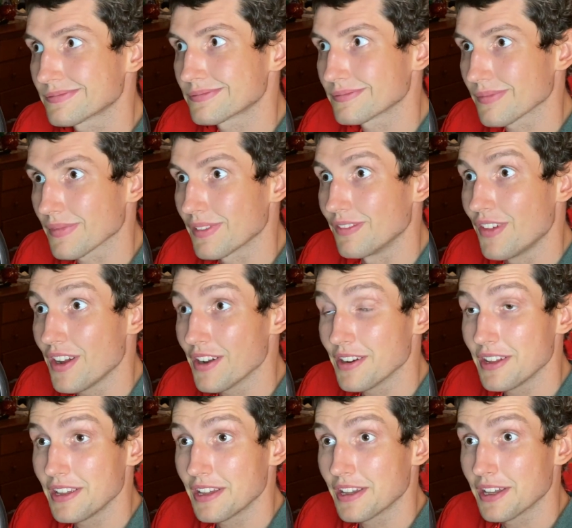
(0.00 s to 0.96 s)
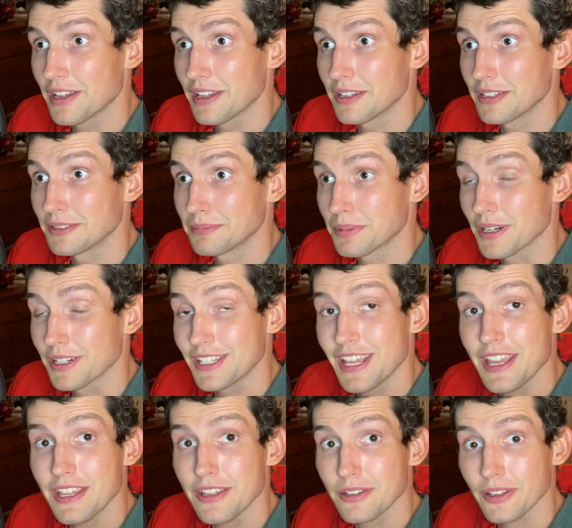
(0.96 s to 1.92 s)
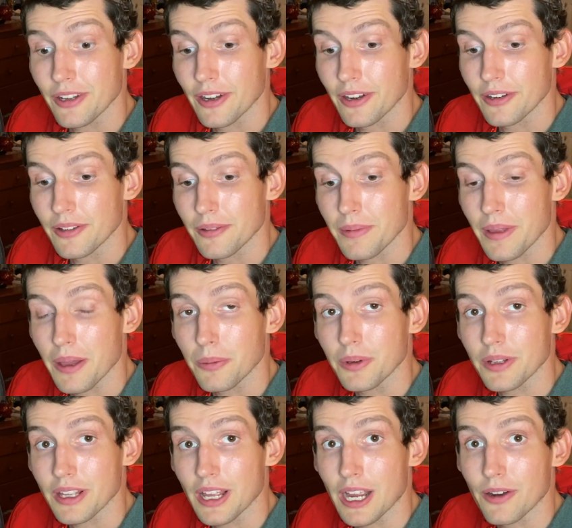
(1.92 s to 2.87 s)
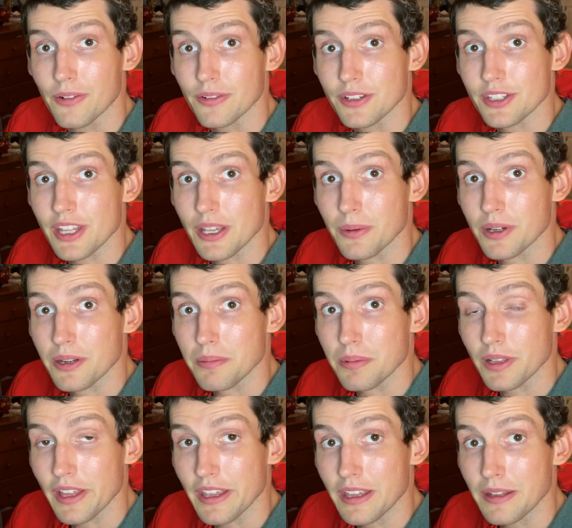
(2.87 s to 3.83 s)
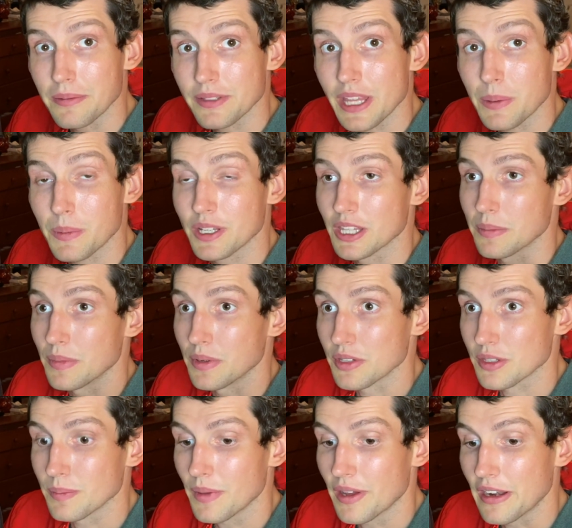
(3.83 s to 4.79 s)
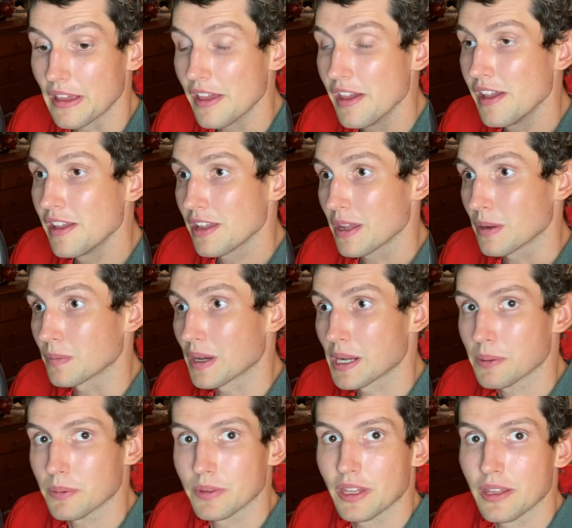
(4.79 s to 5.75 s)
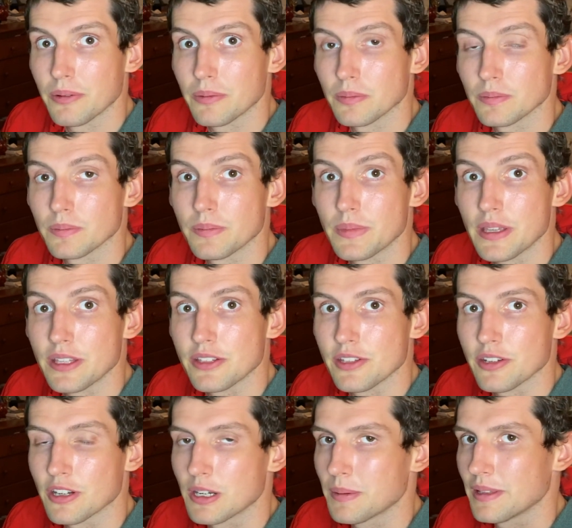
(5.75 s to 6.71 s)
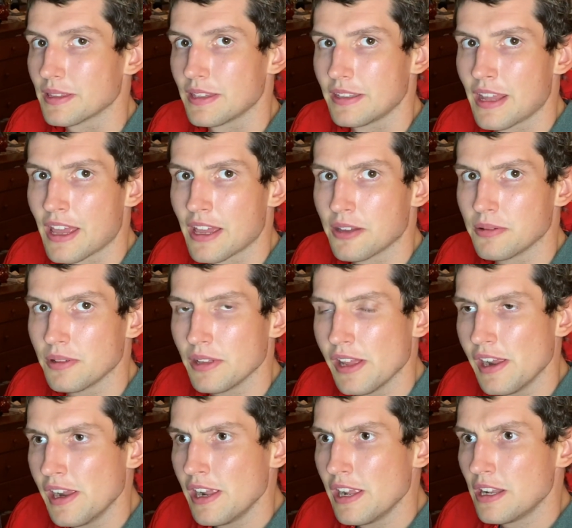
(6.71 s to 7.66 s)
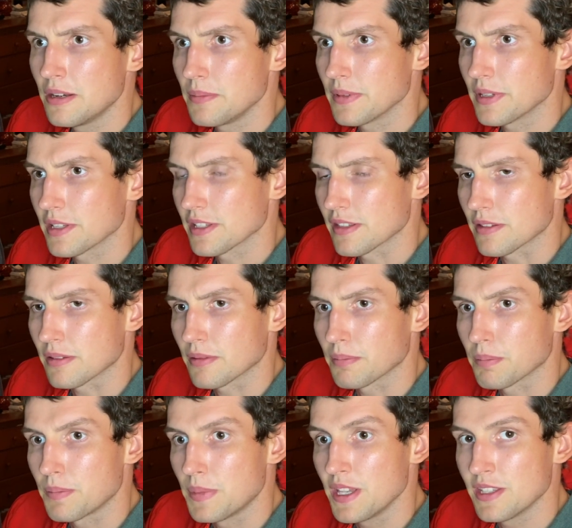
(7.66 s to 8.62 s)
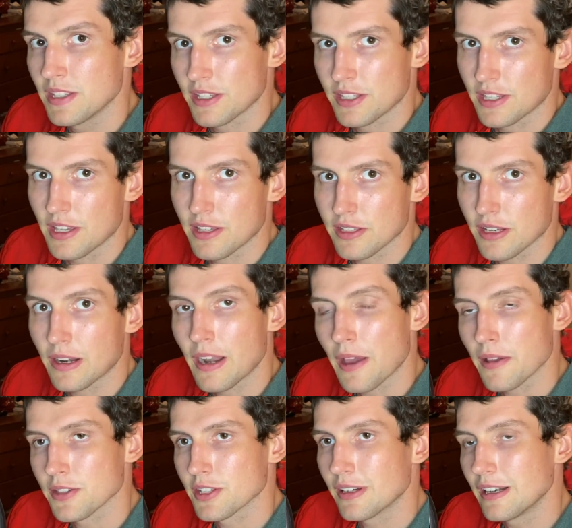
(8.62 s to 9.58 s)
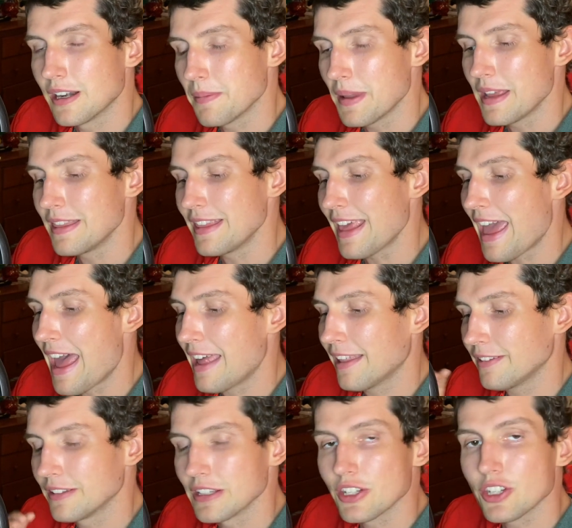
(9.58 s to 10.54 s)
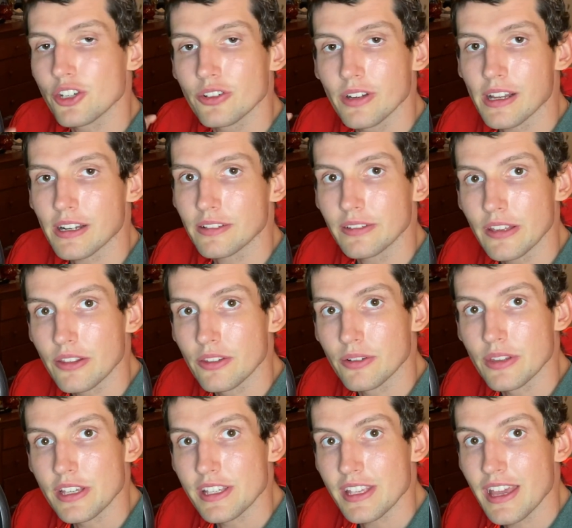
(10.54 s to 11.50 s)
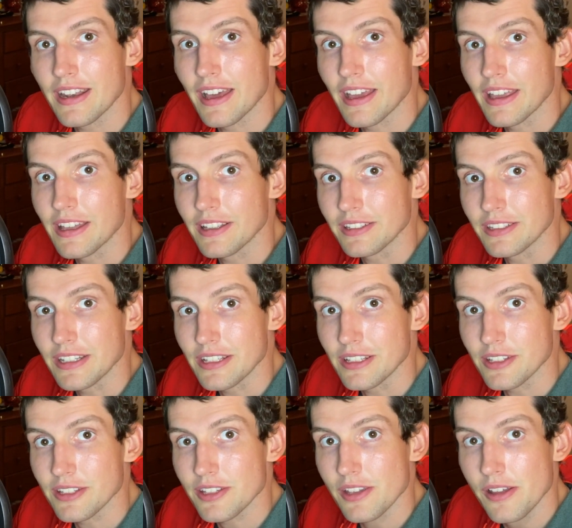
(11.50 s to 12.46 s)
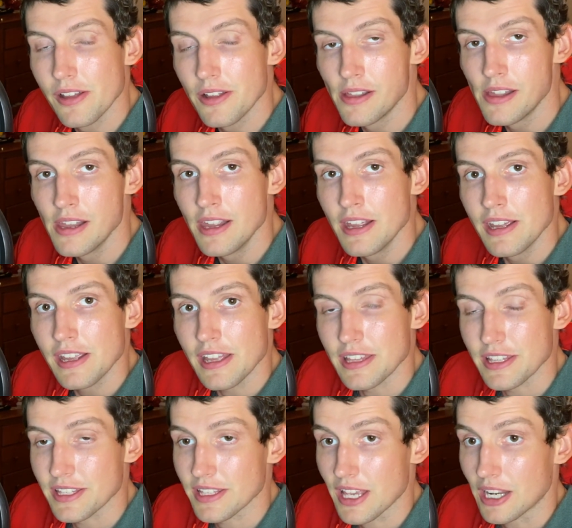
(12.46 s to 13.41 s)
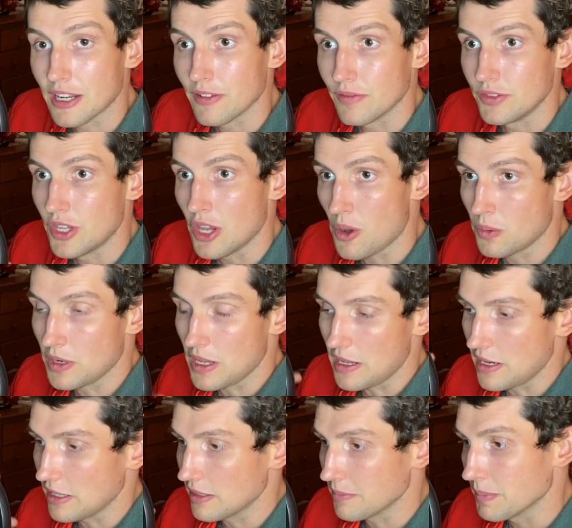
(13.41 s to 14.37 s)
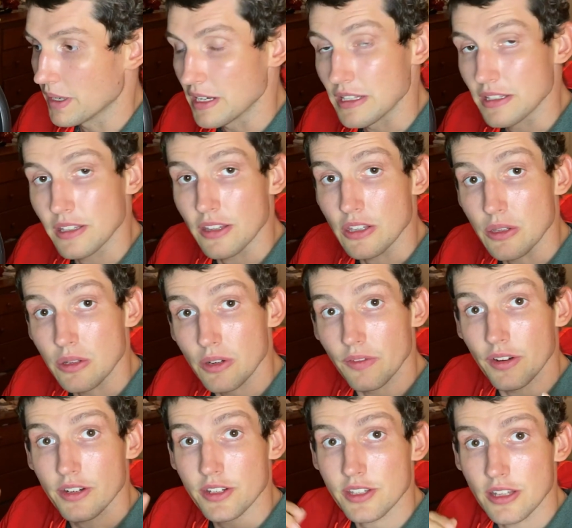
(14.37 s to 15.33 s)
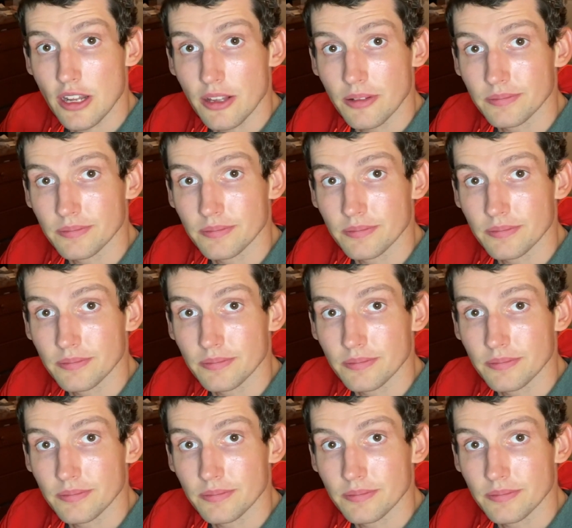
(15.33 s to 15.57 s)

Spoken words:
very particular about what conference they want to play in, because they want the most money. And why would they be concerned about that now? Because businesses are now starting to pay the athletes directly through these NIL deals instead of donating money to the university.